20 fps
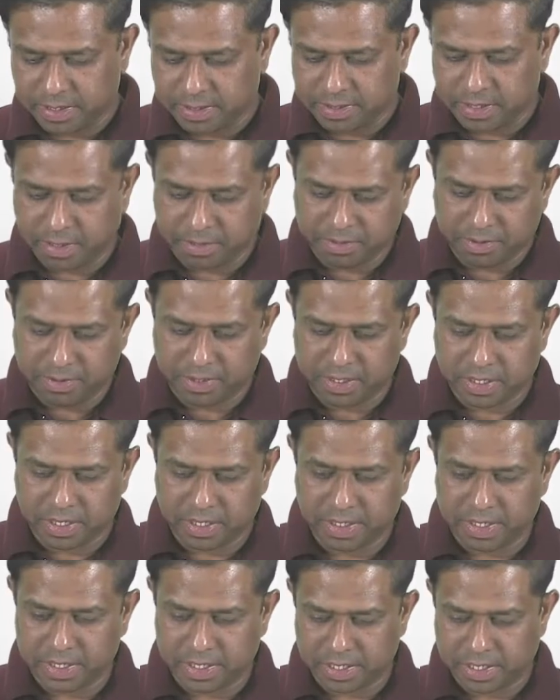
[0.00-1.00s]
So suppose
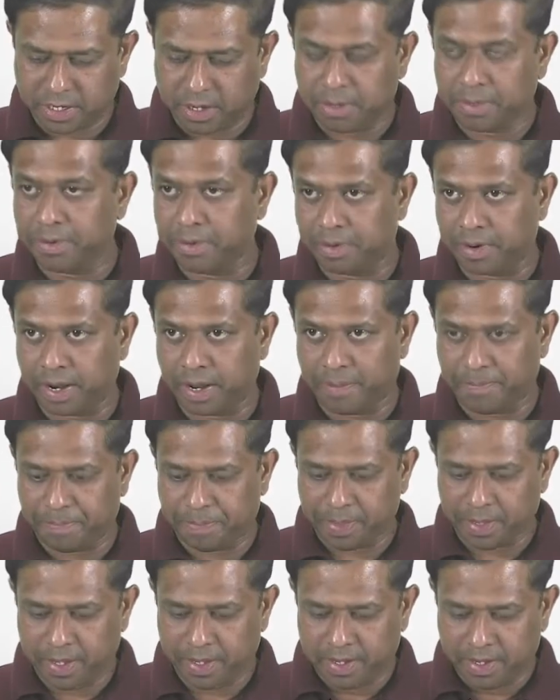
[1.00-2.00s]
this is our program.
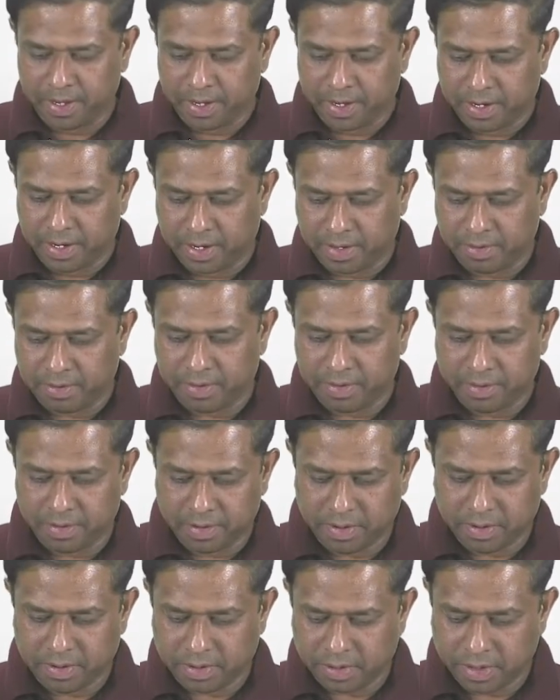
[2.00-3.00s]
Now
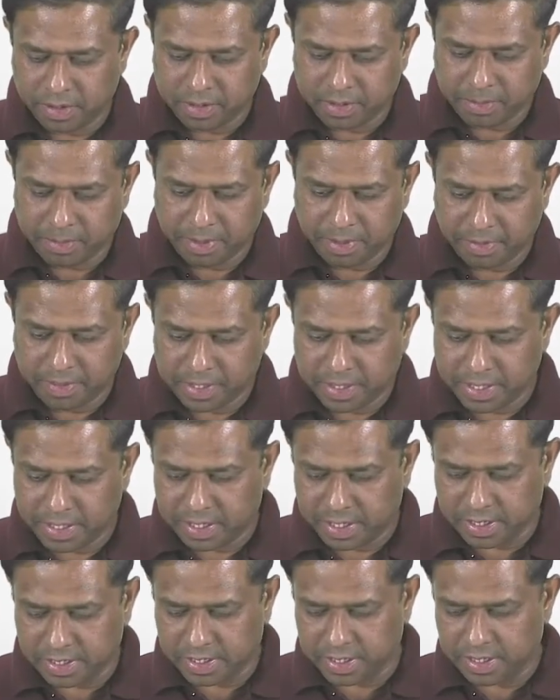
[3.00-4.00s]
according to the previous
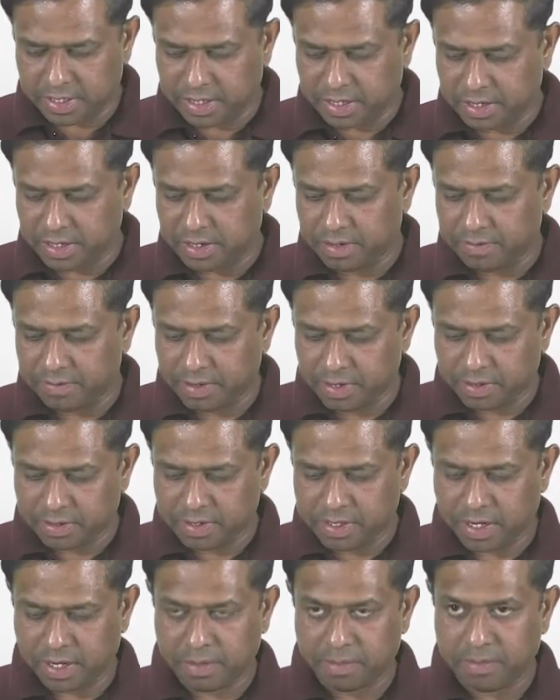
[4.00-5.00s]
discussion, then we
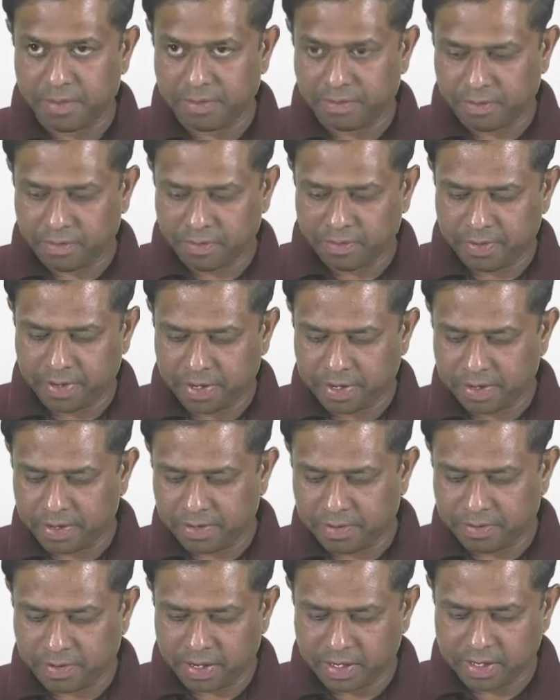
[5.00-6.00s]
know that before we
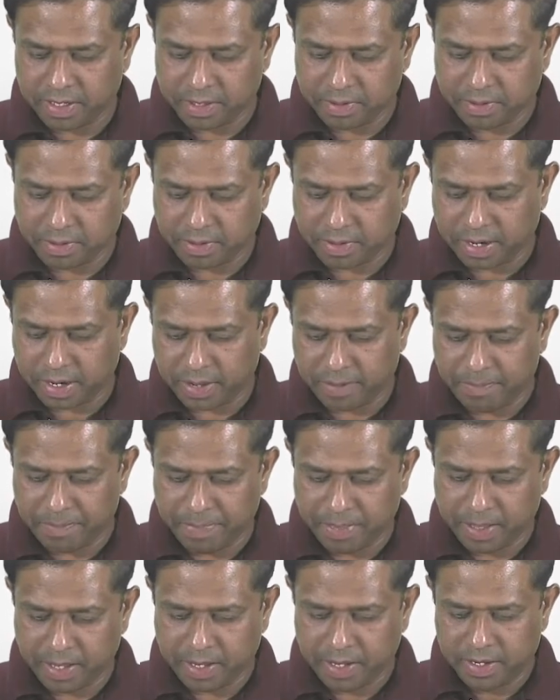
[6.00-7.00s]
run this program,
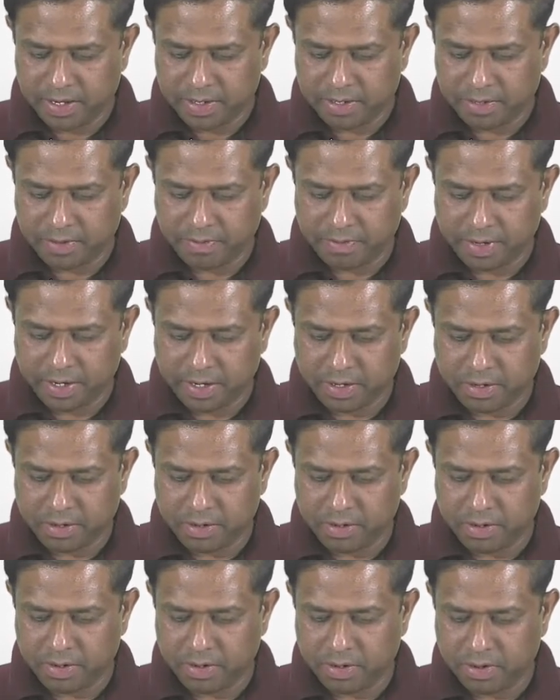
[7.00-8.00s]
so we need
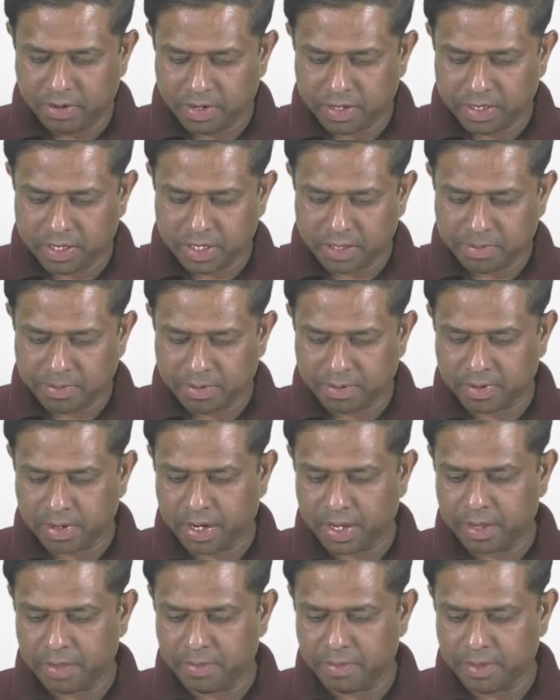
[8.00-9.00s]
to load this
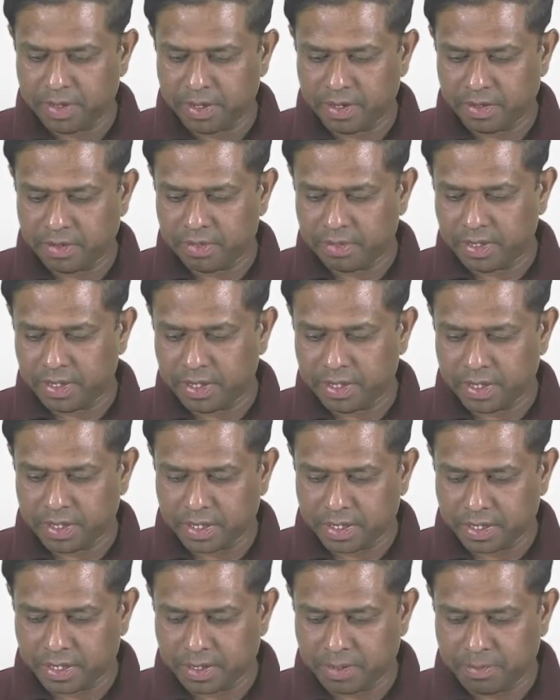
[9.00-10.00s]
program into the
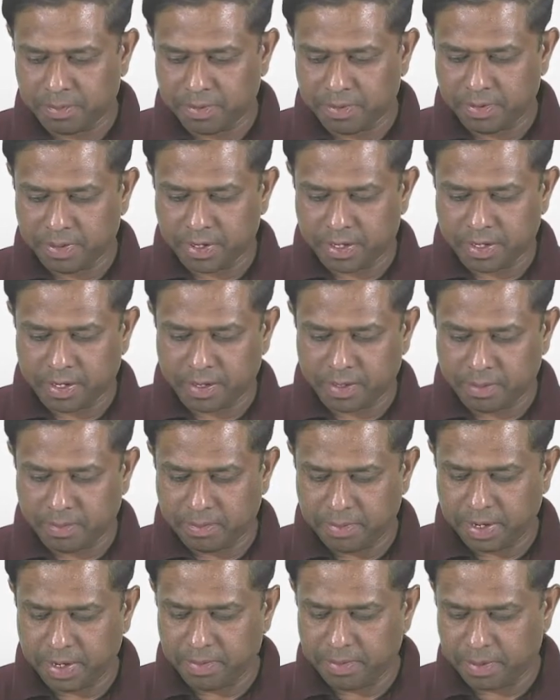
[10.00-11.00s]
computer
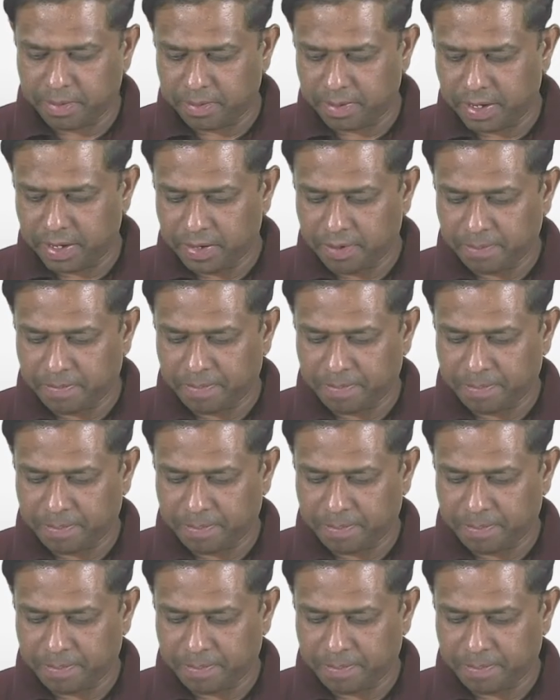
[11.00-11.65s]
main memory.